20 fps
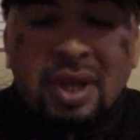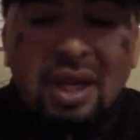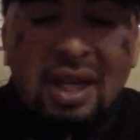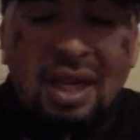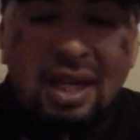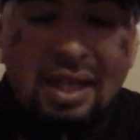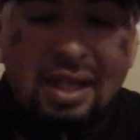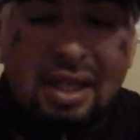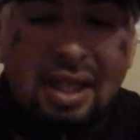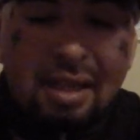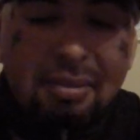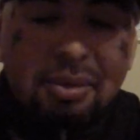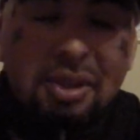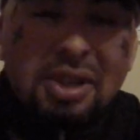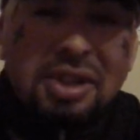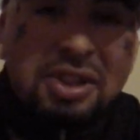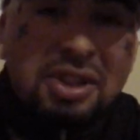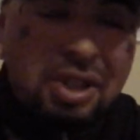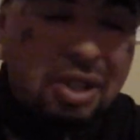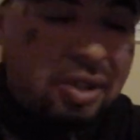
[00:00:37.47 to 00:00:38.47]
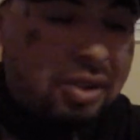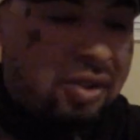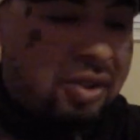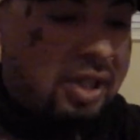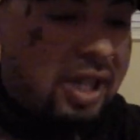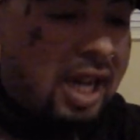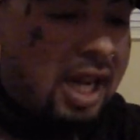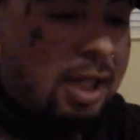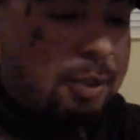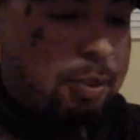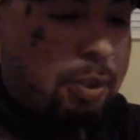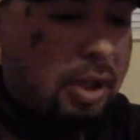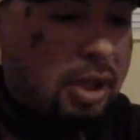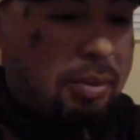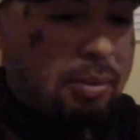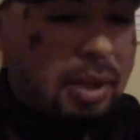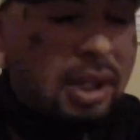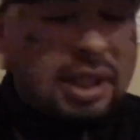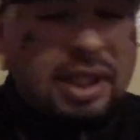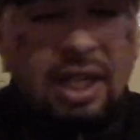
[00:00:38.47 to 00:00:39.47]
And I'm going to show you guys pretty
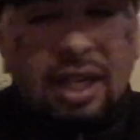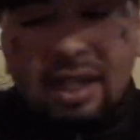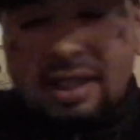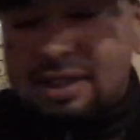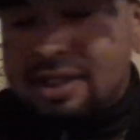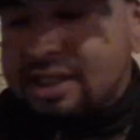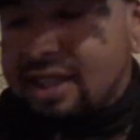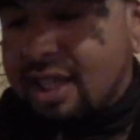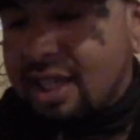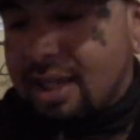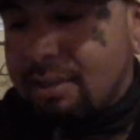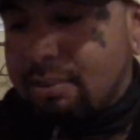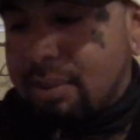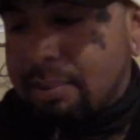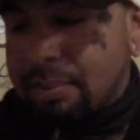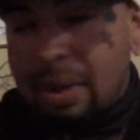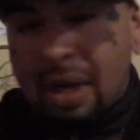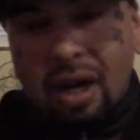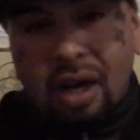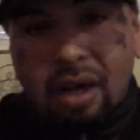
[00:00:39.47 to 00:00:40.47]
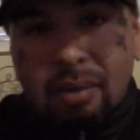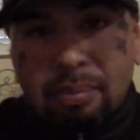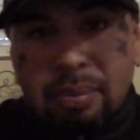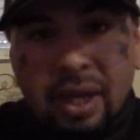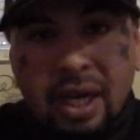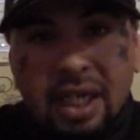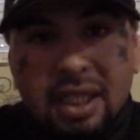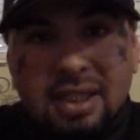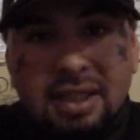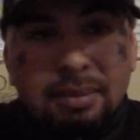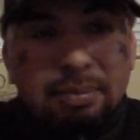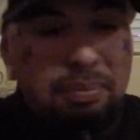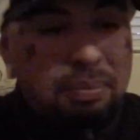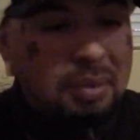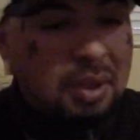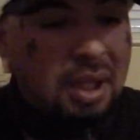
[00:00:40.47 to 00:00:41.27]
much how I set up my power baits, the